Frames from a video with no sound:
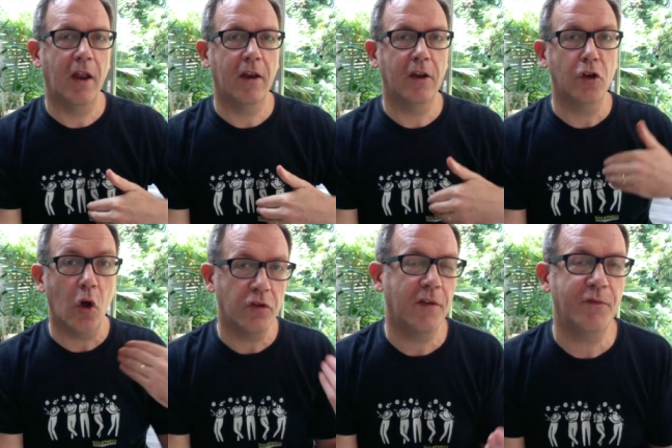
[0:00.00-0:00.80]

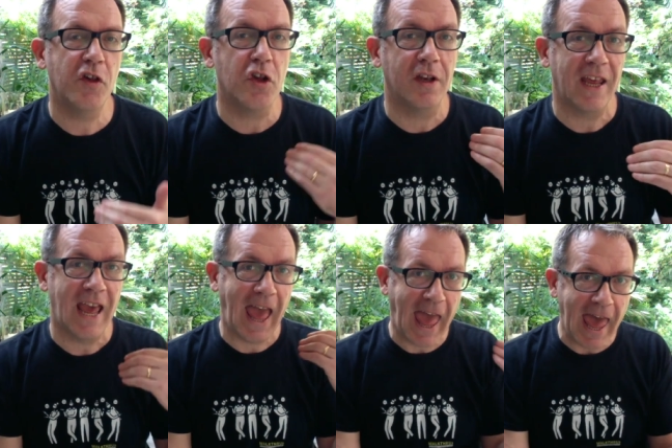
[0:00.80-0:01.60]
not sufficiently
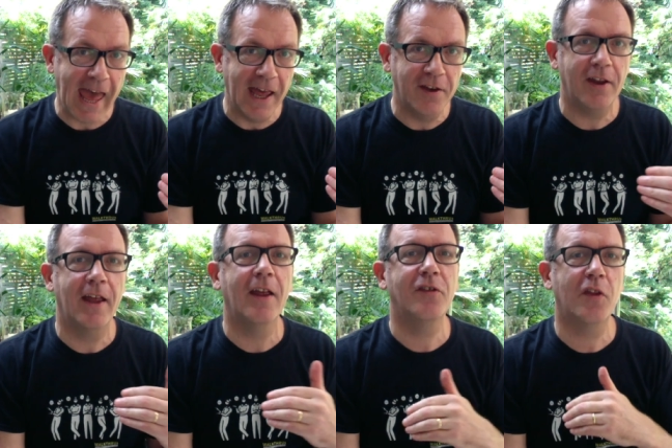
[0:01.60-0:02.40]
aired,
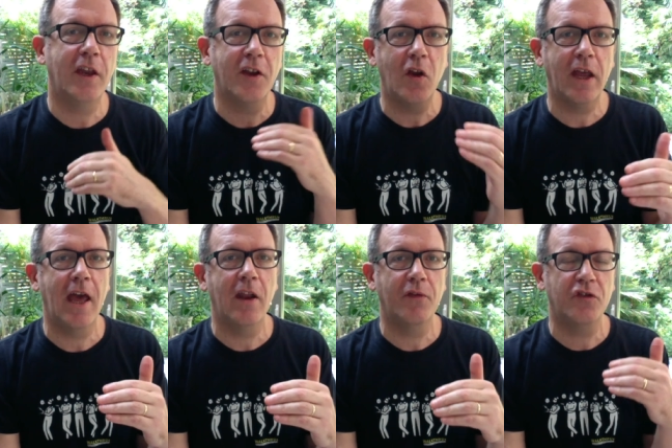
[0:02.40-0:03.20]
so they don't get
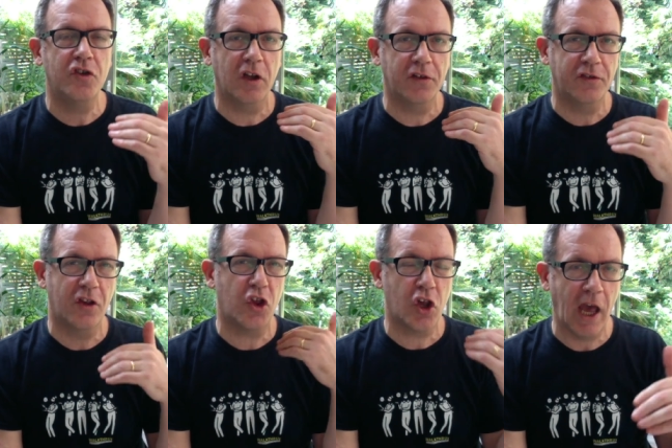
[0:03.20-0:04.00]
enough chance to
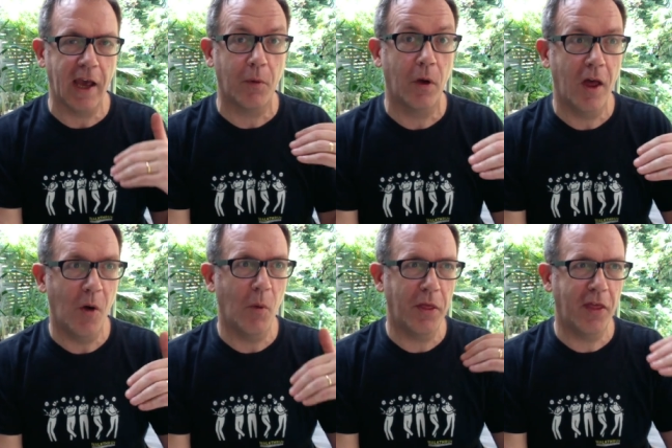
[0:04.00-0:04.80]
check
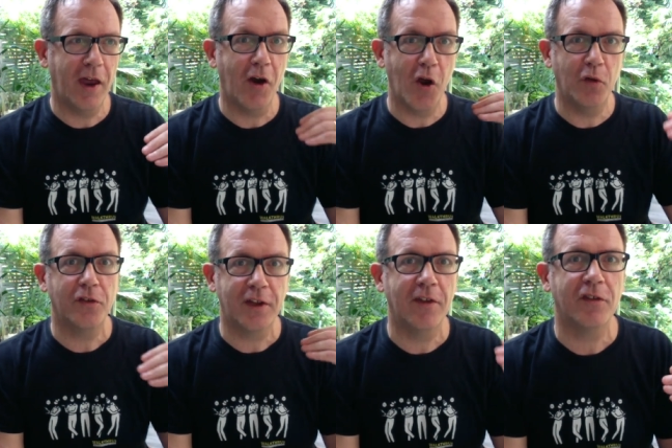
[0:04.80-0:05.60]
whether their own
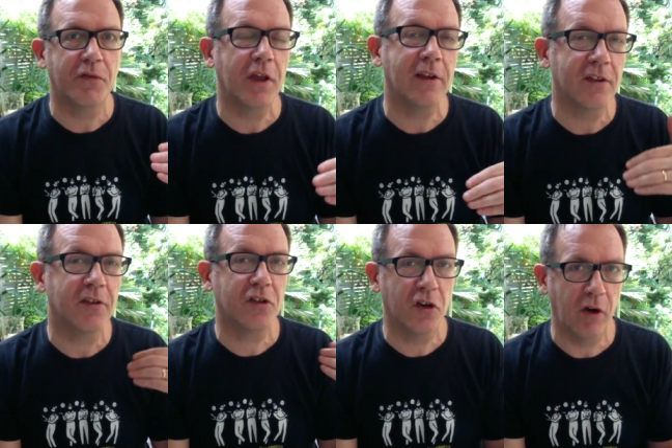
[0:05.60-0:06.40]
sense of things
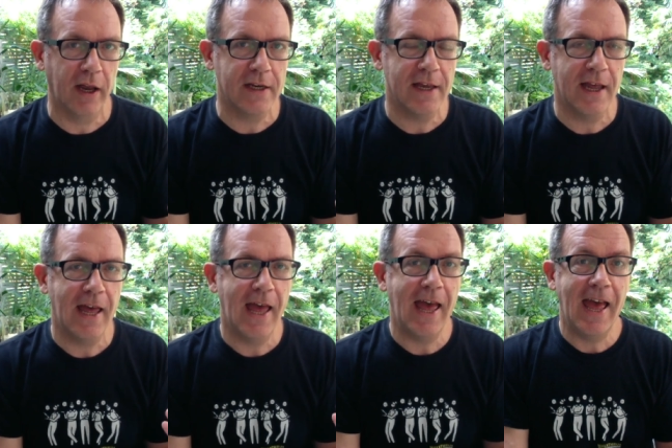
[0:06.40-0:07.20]
is correct.
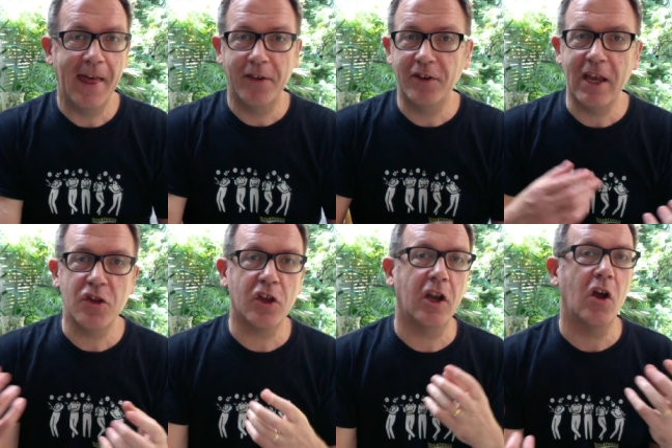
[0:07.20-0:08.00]
And the
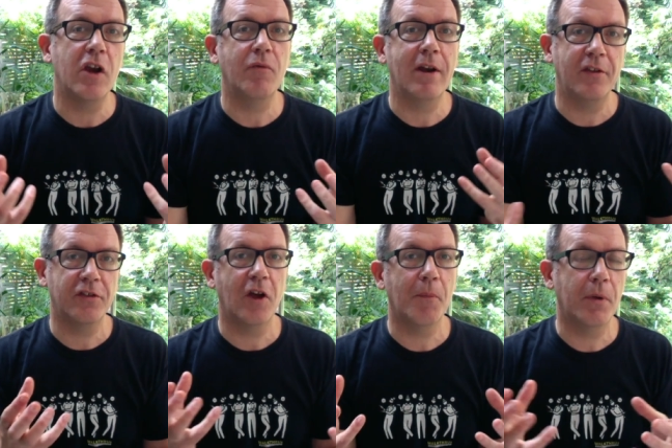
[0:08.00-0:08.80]
teacher can only really
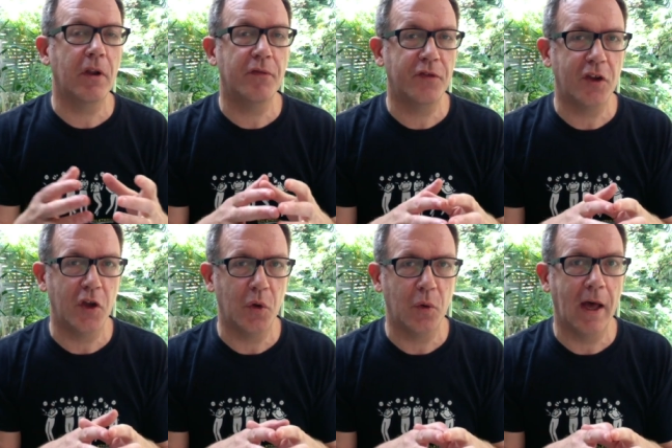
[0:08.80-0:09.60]
sample a
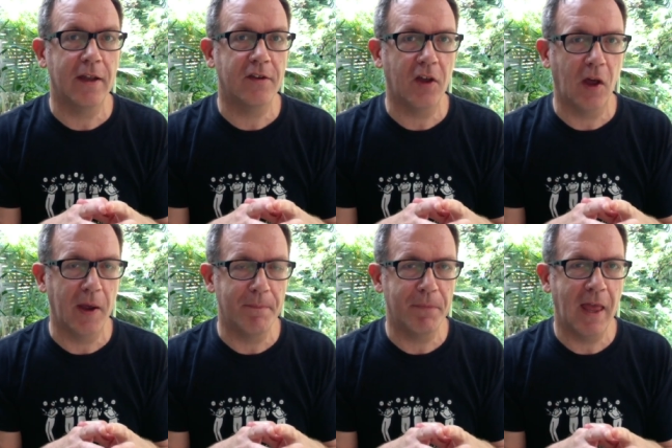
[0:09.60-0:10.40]
few at a
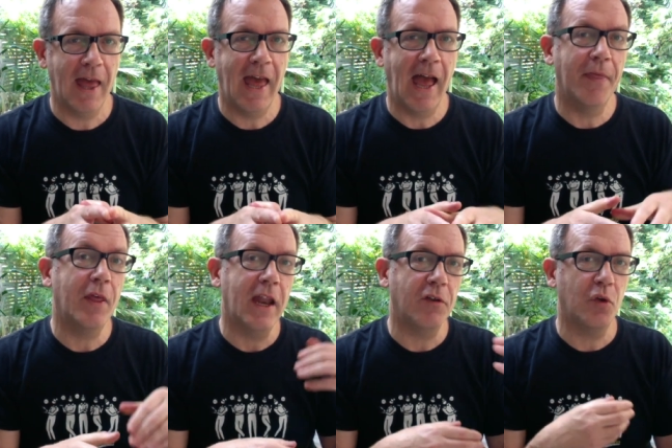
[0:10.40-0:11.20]
time, and
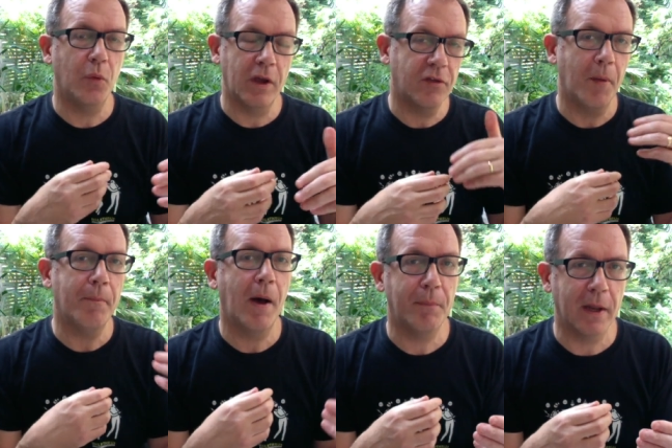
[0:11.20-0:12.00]
then it's always
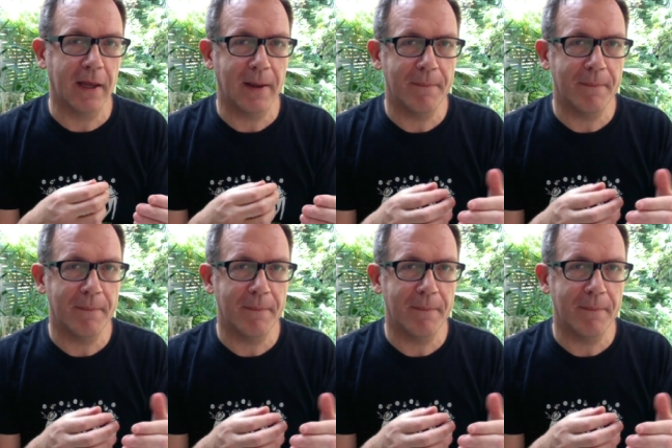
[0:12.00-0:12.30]
public.